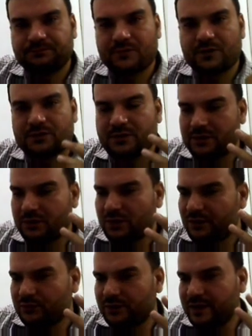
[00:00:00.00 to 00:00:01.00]
so you
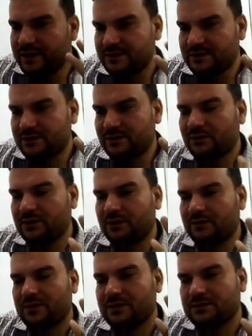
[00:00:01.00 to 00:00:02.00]
have to guess it.
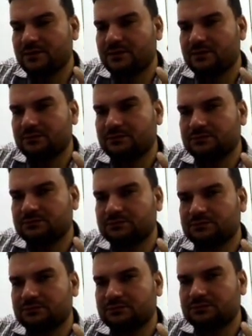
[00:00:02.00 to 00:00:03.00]
Okay, so
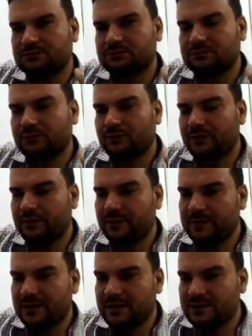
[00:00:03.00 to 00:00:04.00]
what will
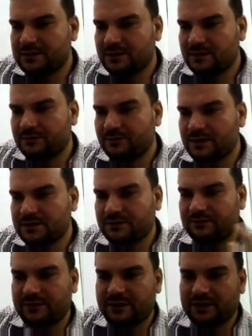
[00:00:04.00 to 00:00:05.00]
be the answer?
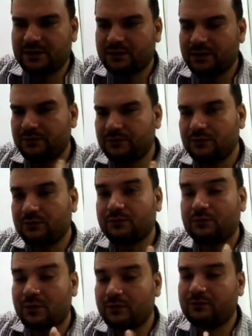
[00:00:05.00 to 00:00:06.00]
Somewhere around, if you
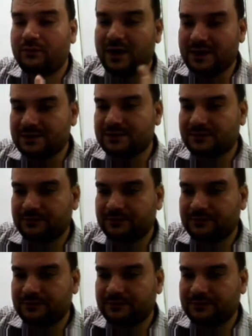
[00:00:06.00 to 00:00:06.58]
walk fast,